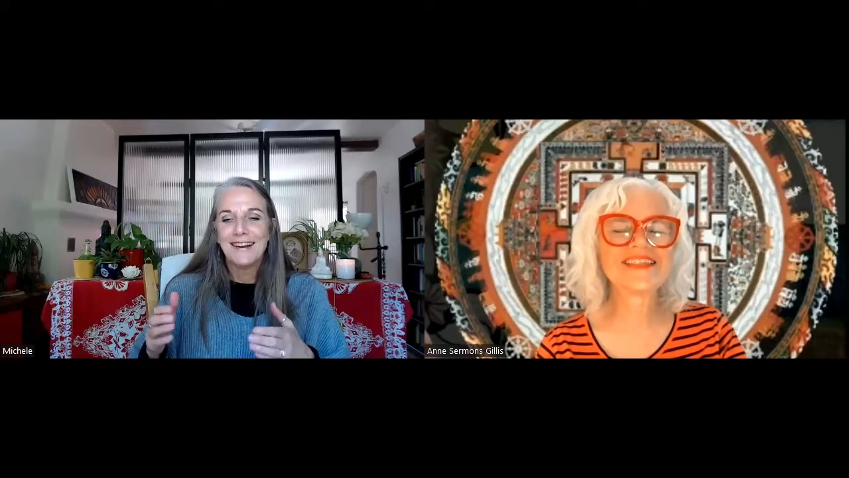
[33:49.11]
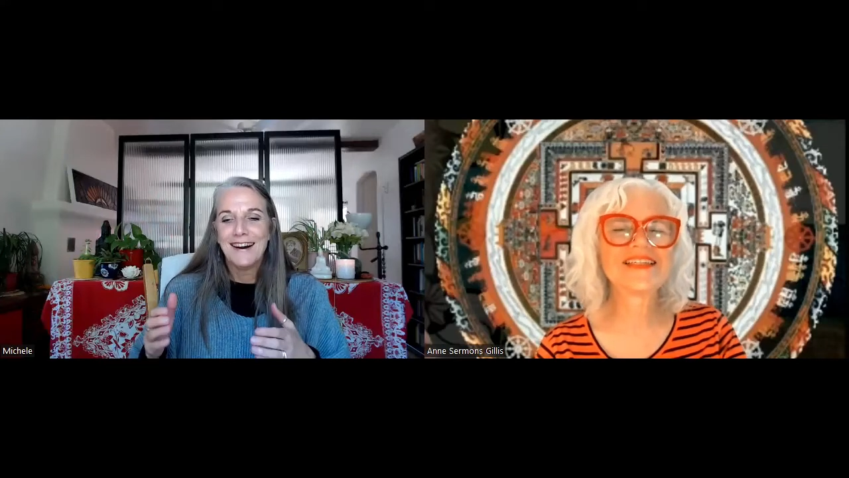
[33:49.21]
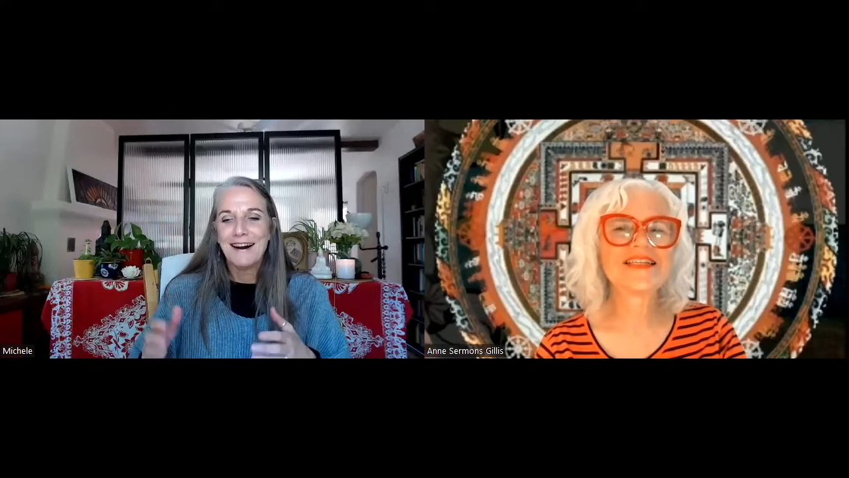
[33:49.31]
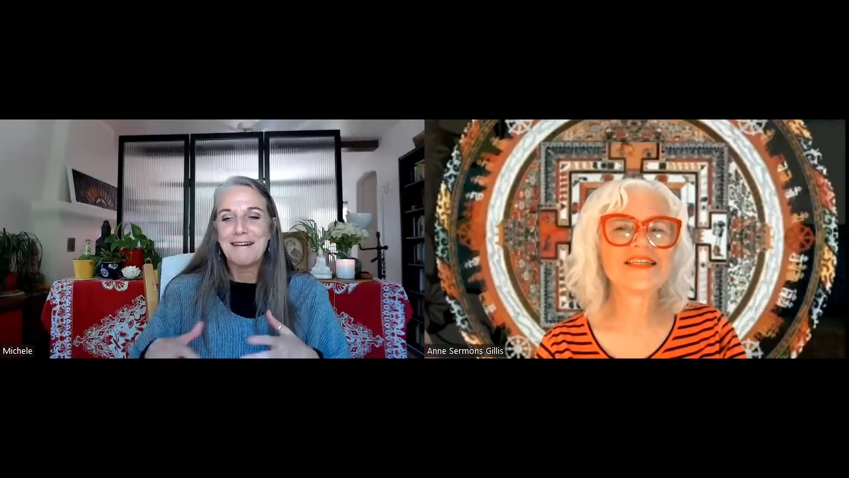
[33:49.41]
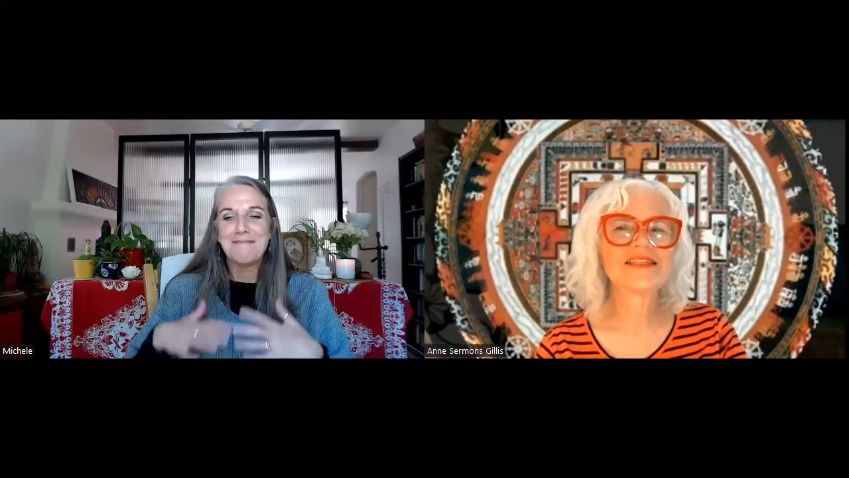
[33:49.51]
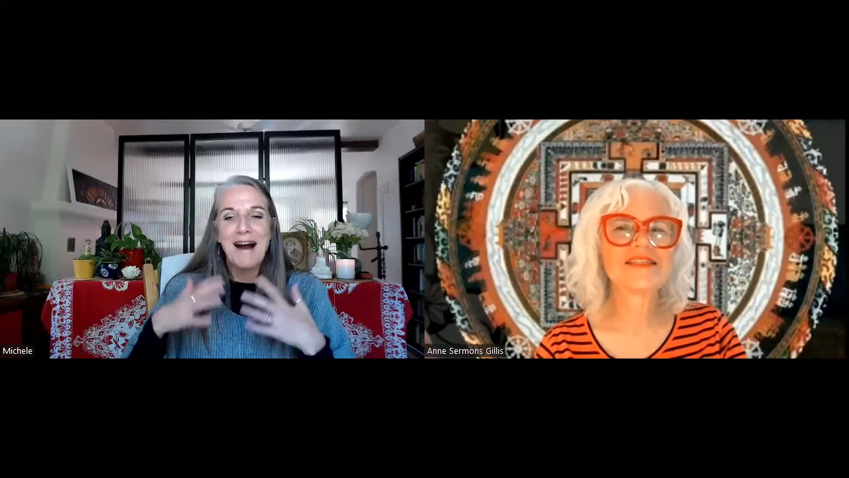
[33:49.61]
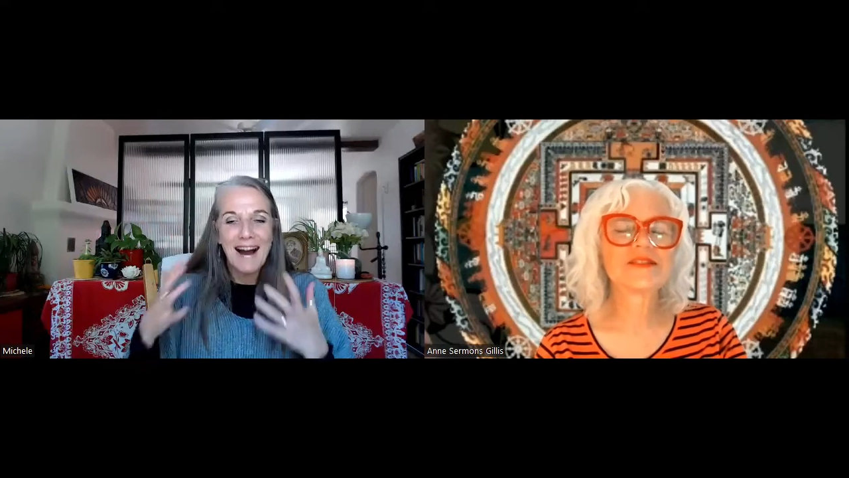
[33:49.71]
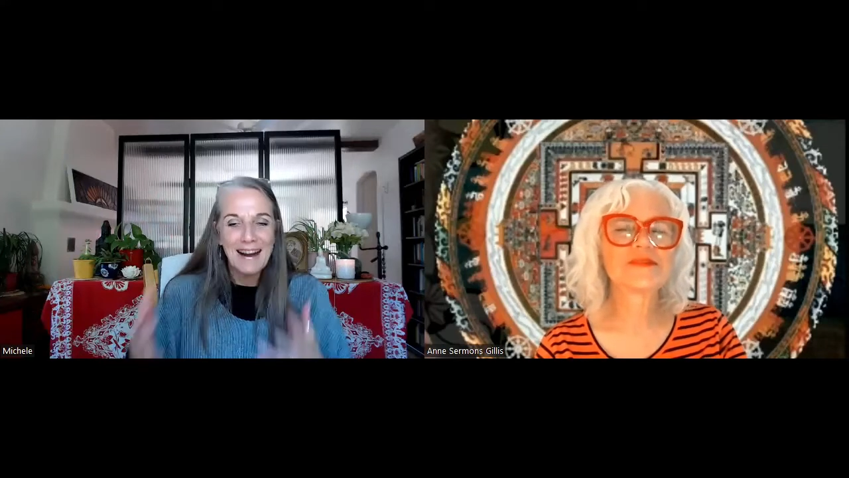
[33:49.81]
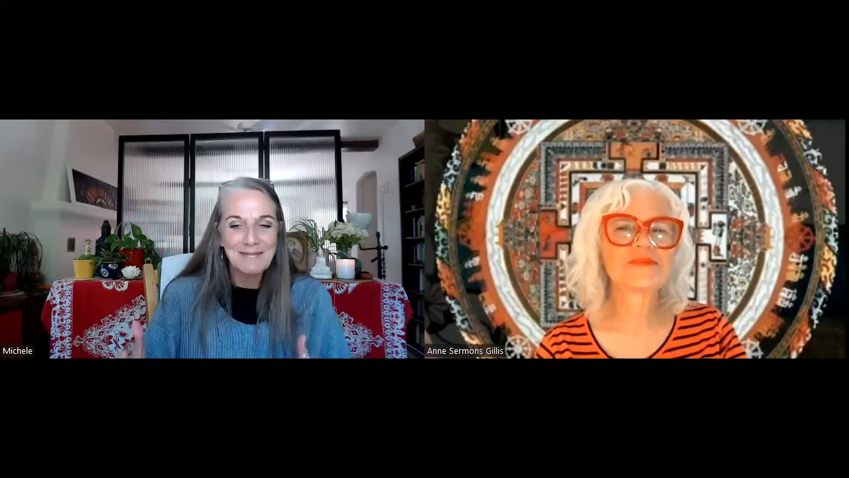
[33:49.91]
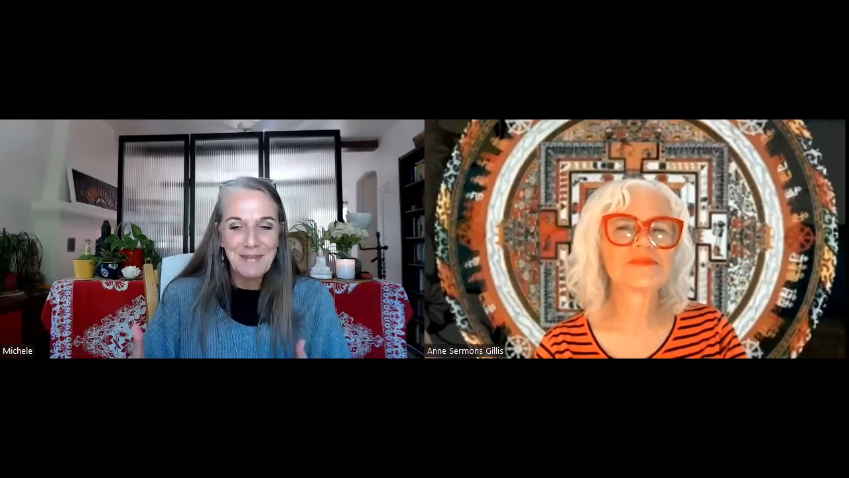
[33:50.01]

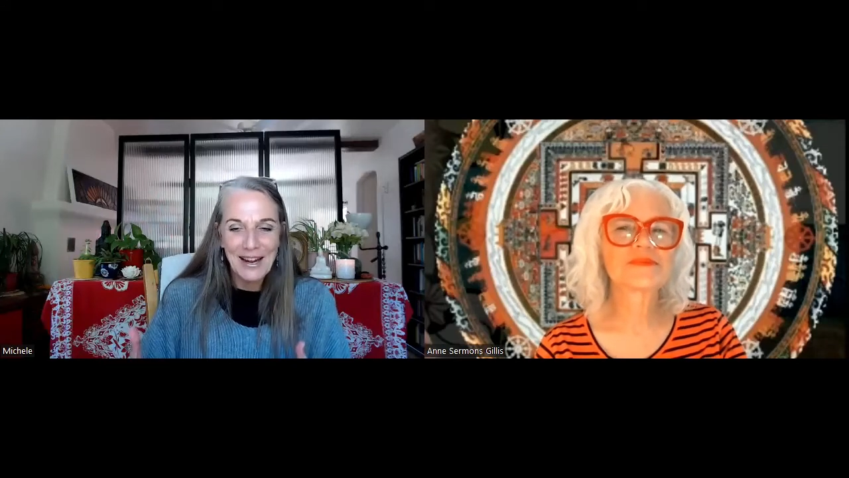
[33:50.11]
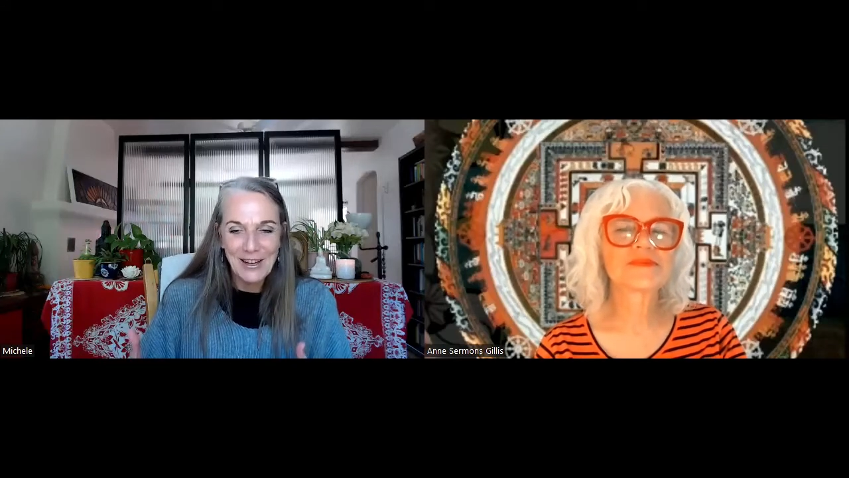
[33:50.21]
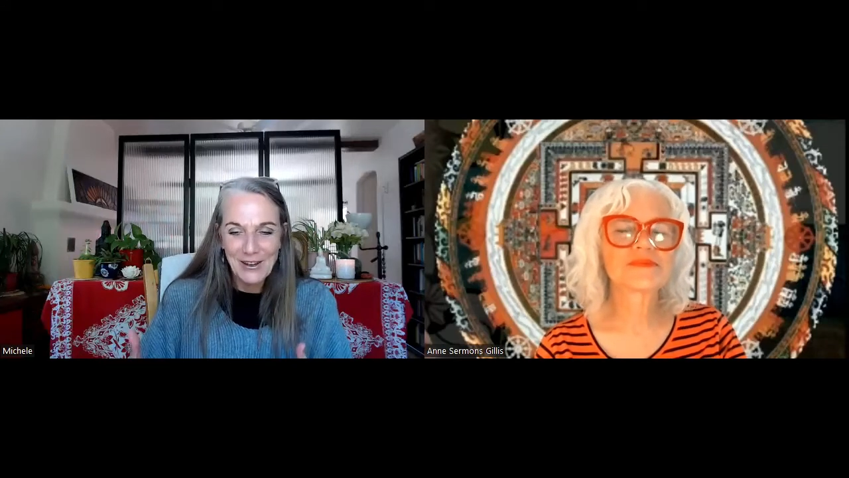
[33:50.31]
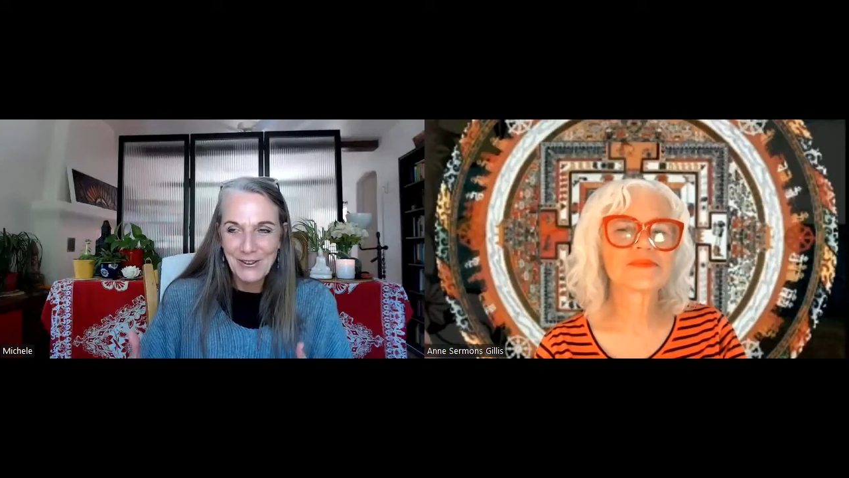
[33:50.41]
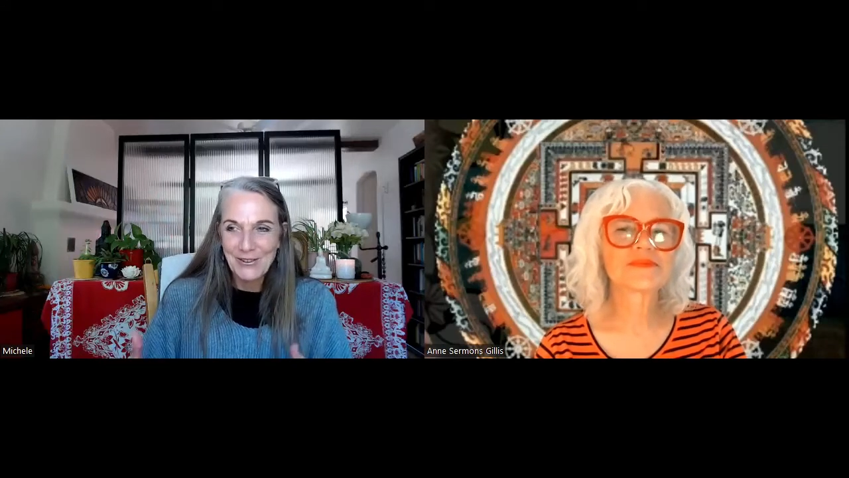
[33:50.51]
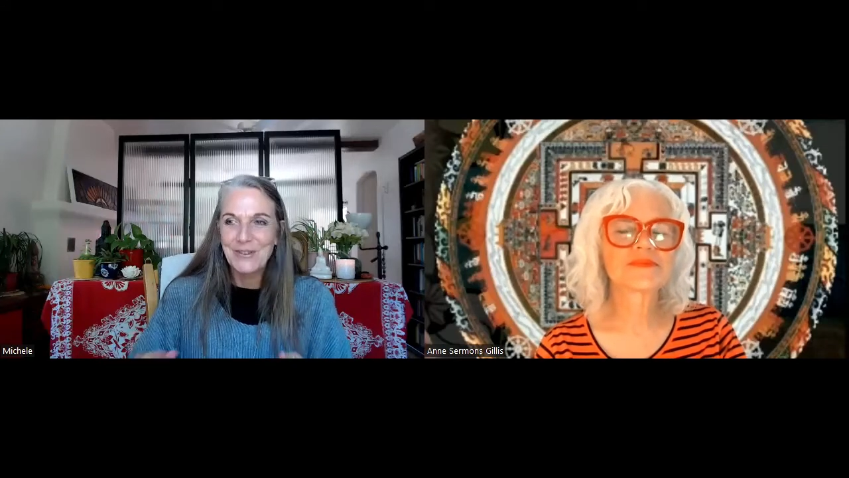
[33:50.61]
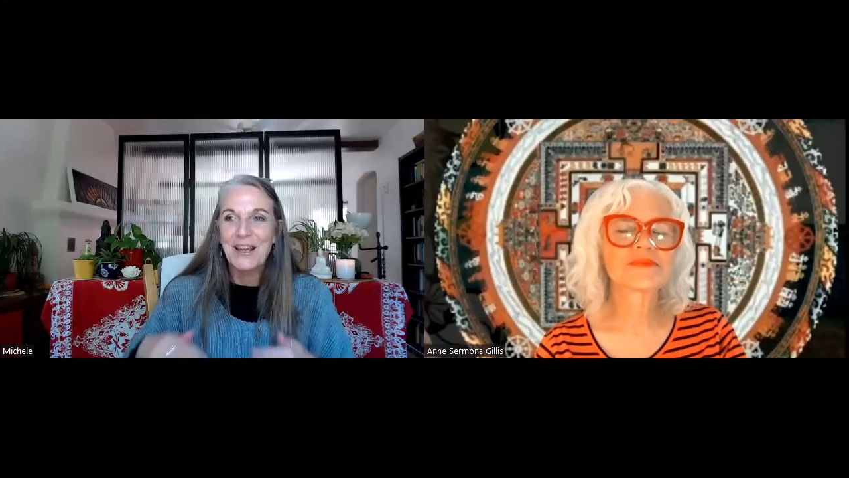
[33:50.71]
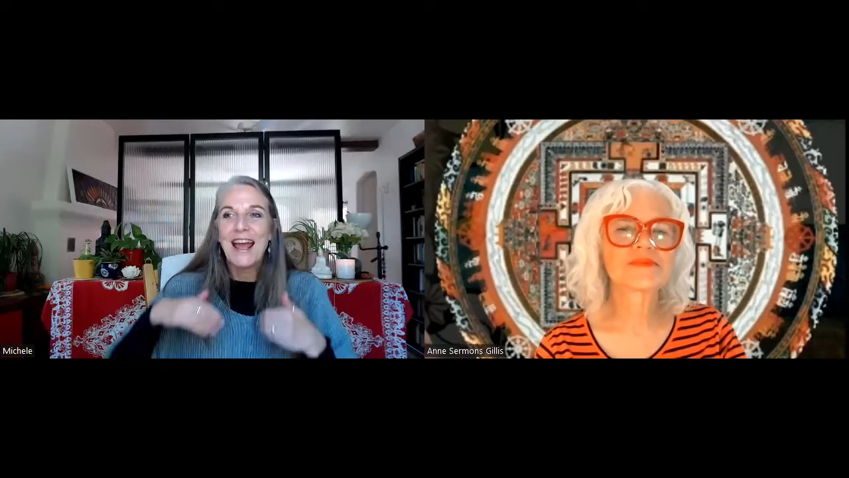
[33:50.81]
on my own.